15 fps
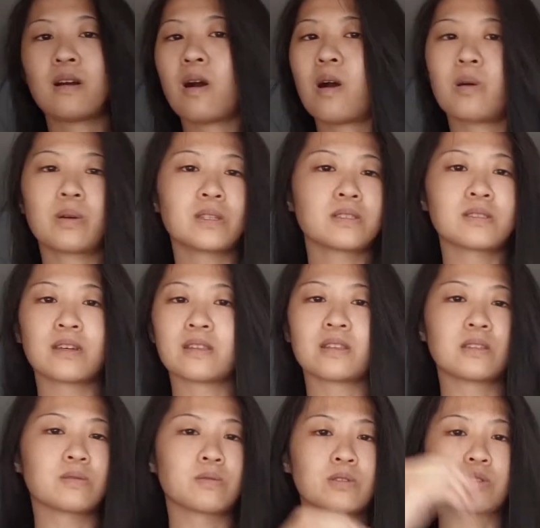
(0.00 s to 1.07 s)
Always thought
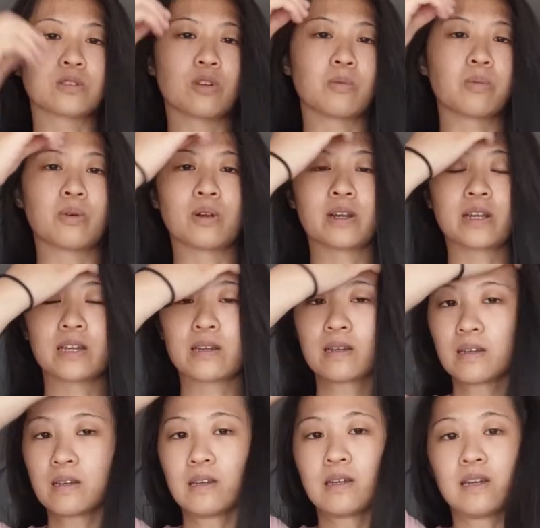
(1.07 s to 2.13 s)
these were so boring.
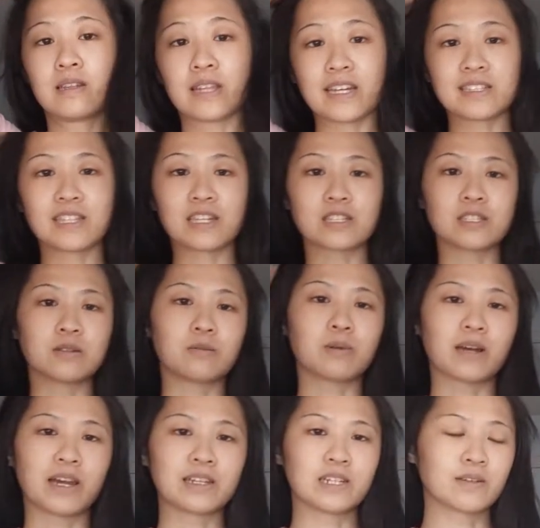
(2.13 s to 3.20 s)
That's actually
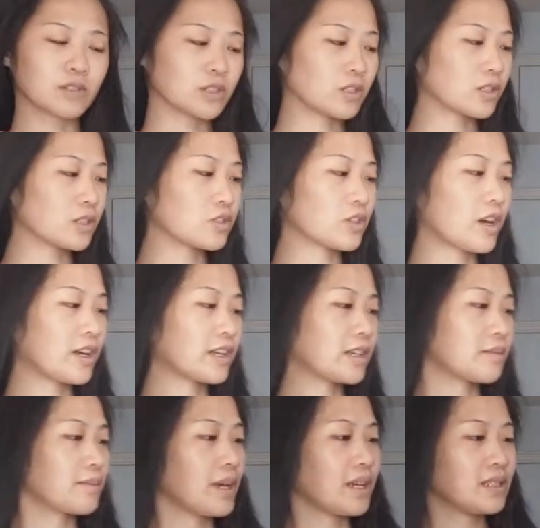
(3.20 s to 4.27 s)
why I never took drawing
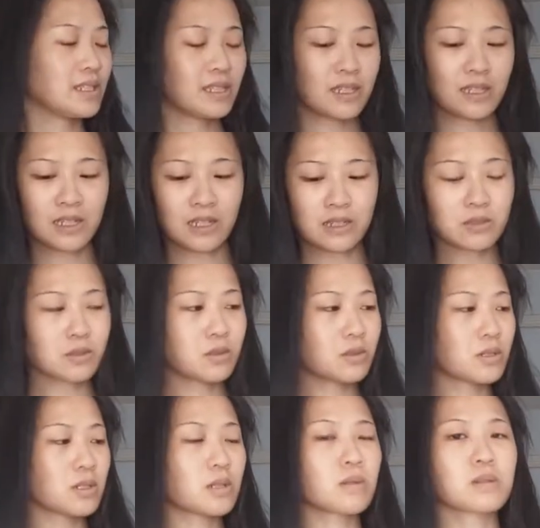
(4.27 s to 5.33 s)
and painting in high
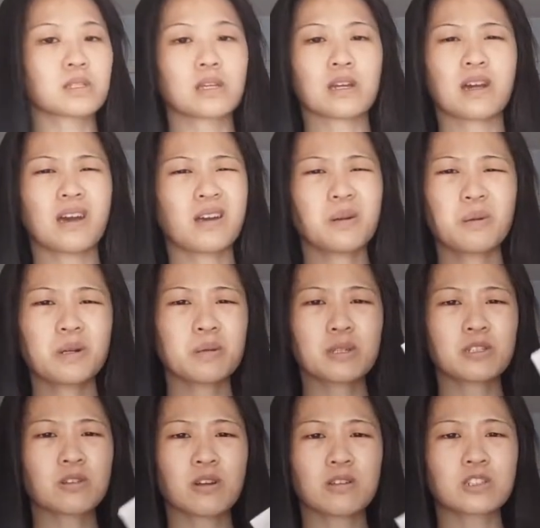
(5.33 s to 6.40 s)
school, because I was like, I don't want to
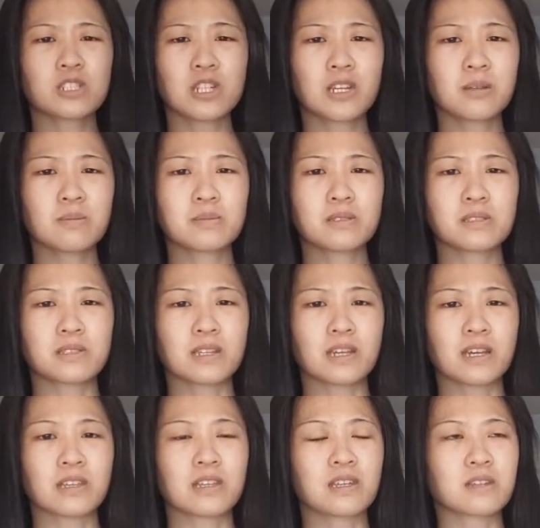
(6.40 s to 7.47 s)
be drawing shapes.
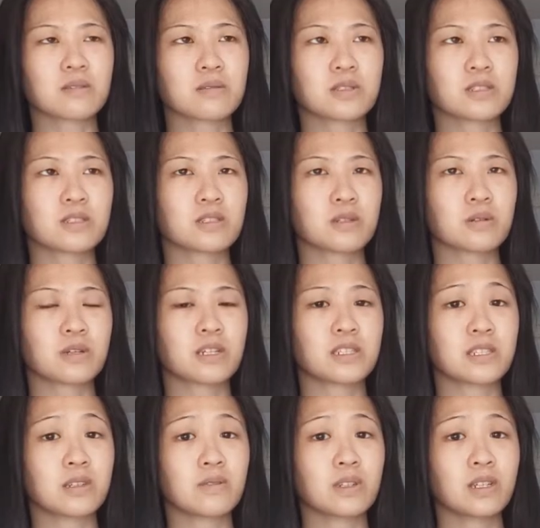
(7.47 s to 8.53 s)
Like, I think it was the
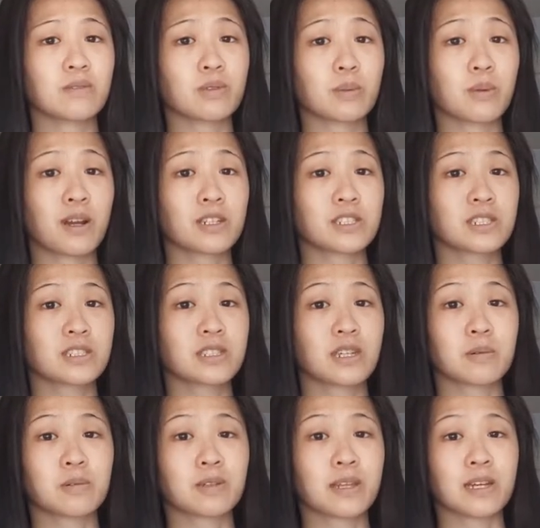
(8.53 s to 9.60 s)
creativity of the projects
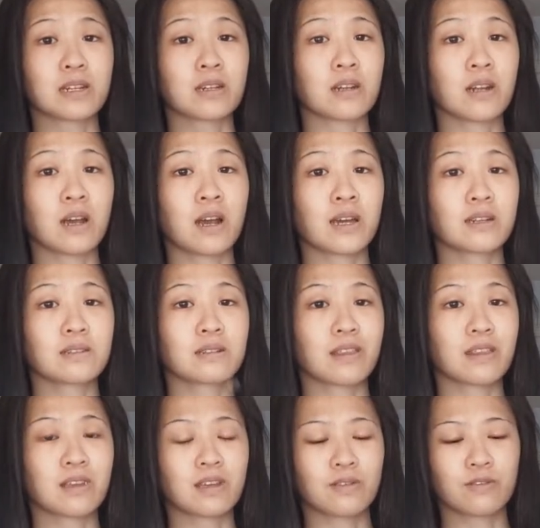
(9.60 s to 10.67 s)
that were like not a
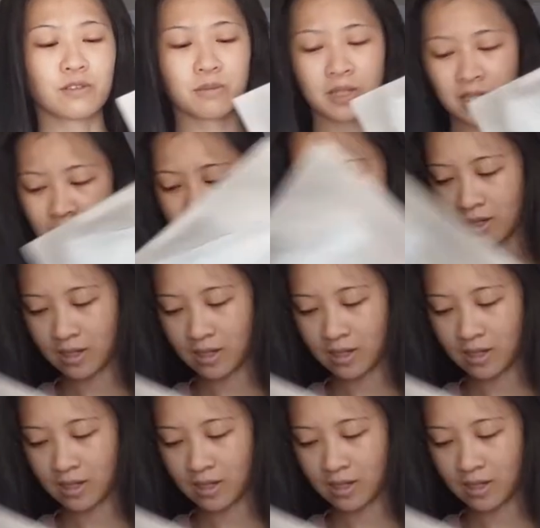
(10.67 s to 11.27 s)
thing for me.